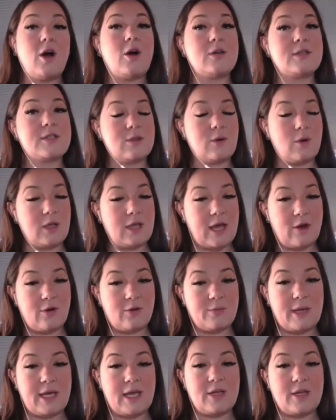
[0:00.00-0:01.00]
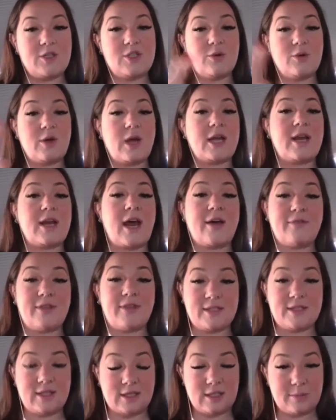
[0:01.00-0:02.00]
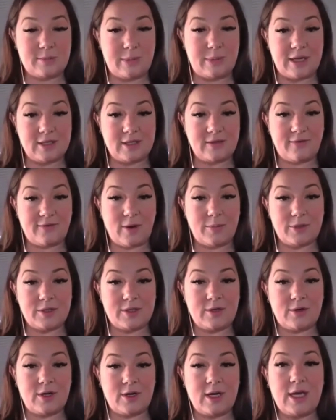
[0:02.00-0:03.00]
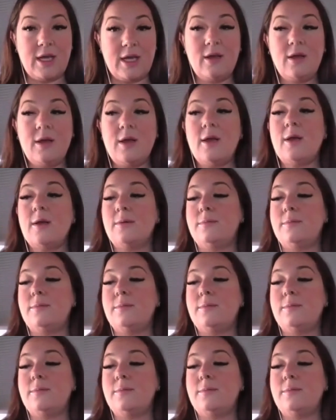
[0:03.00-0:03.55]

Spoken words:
also allowed me to kind of have this expansive opportunity.